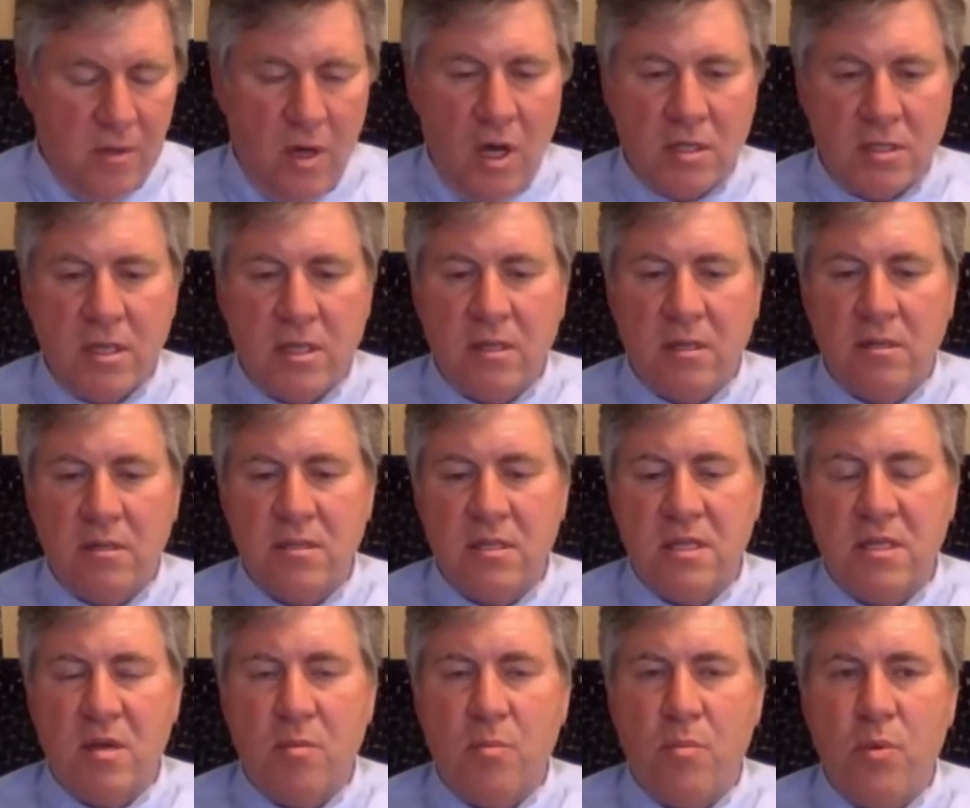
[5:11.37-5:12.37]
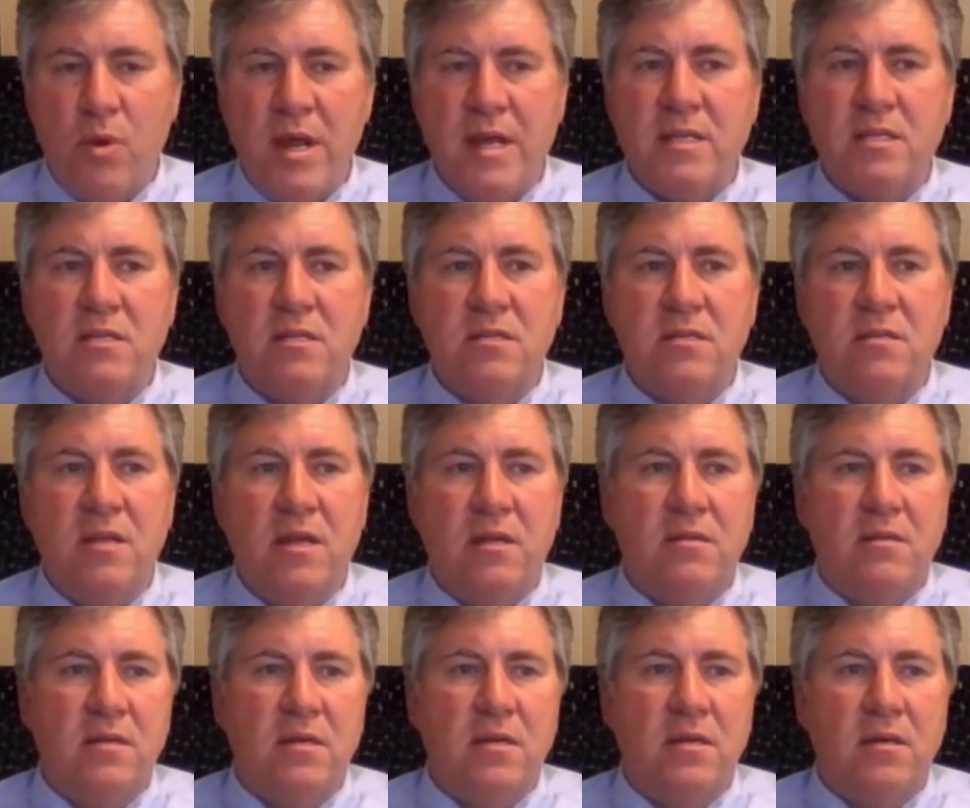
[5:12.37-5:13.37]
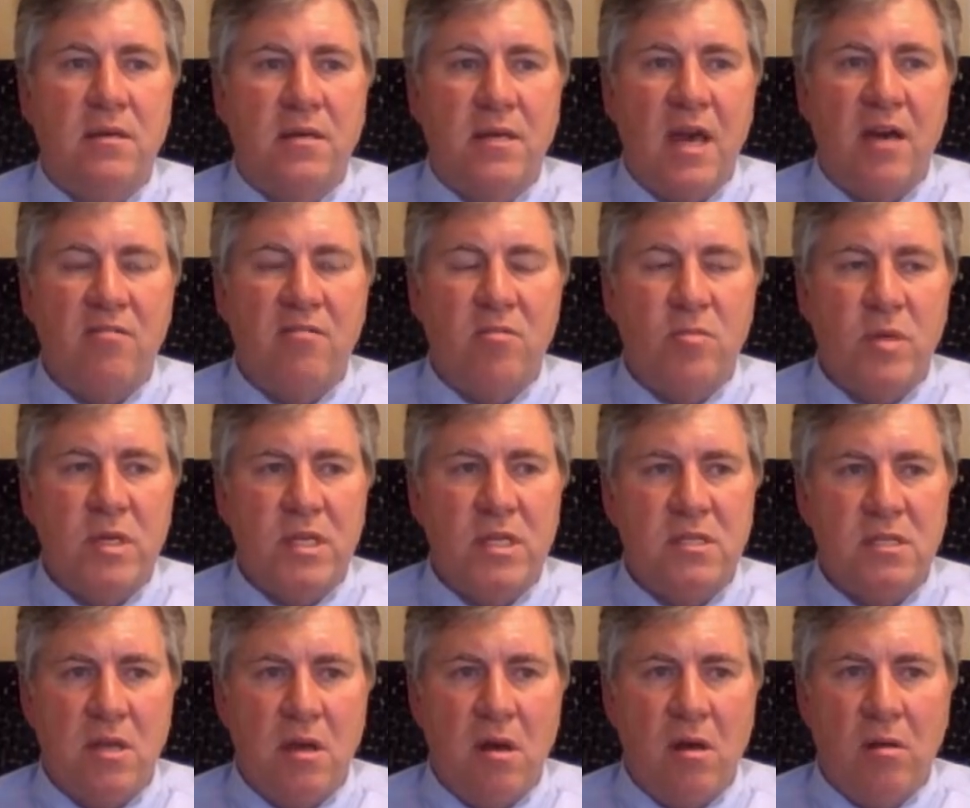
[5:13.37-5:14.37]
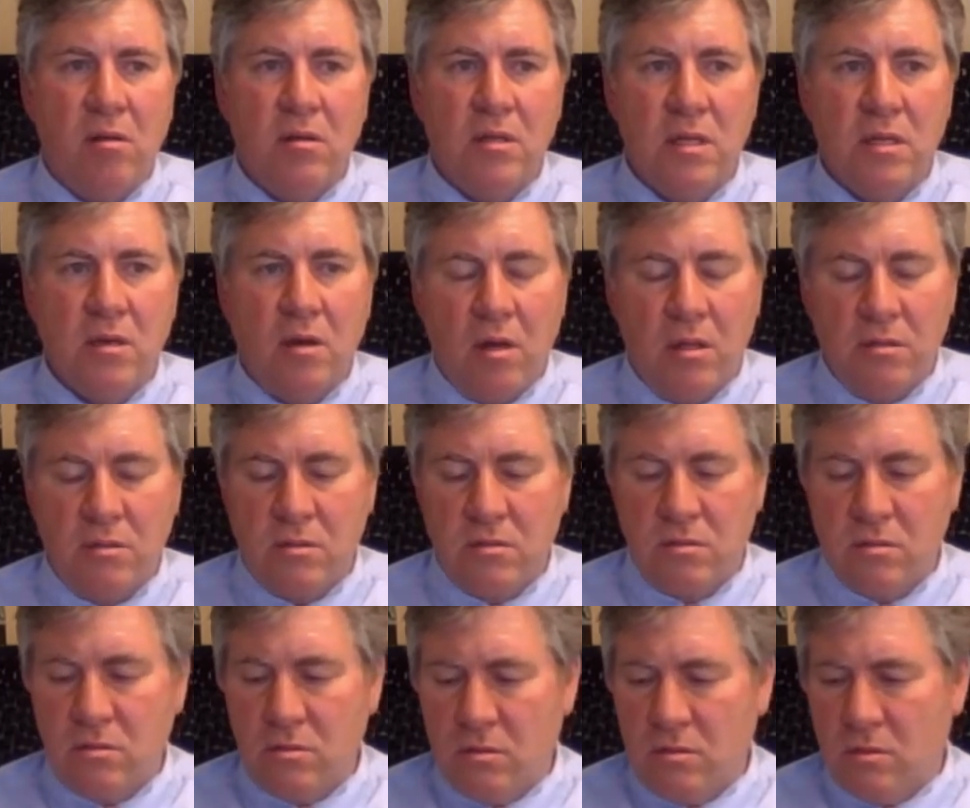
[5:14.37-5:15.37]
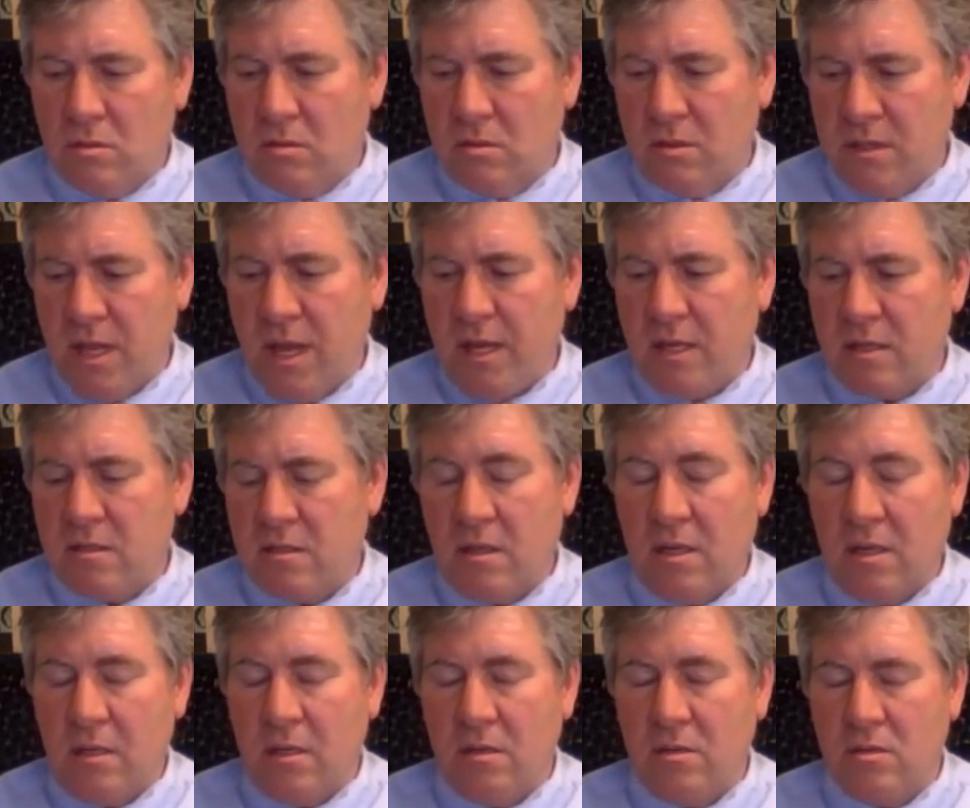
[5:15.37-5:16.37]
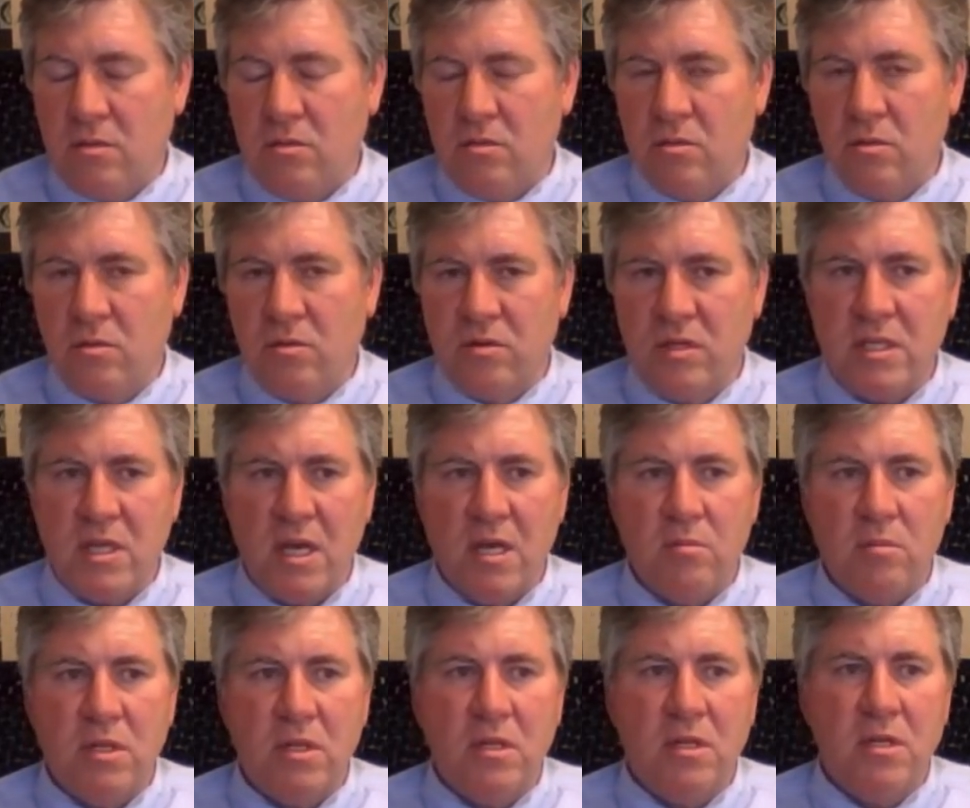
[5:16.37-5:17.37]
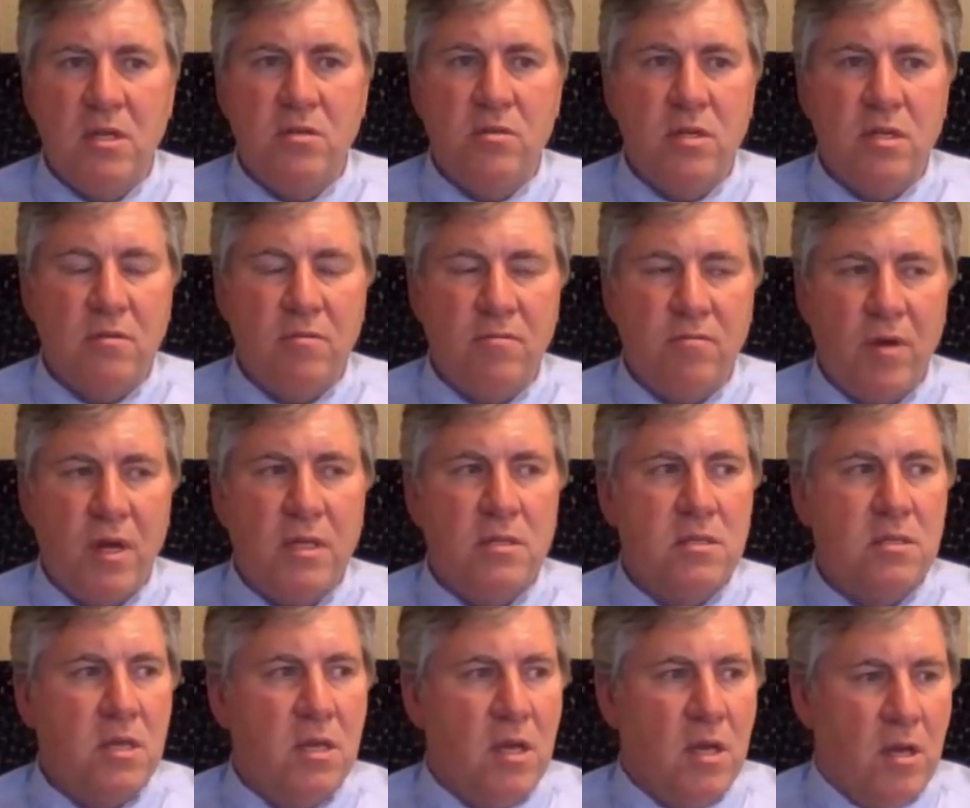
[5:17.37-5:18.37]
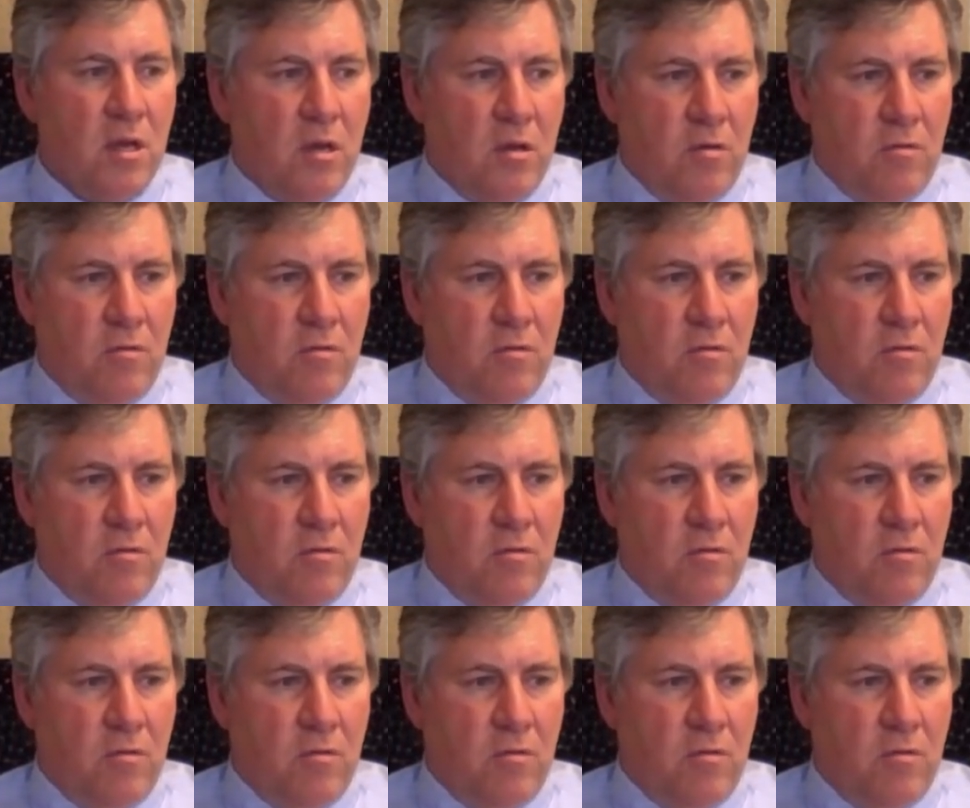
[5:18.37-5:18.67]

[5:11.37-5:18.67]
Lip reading: articles in the press that the government is now holding on to your to your retirement annuity funds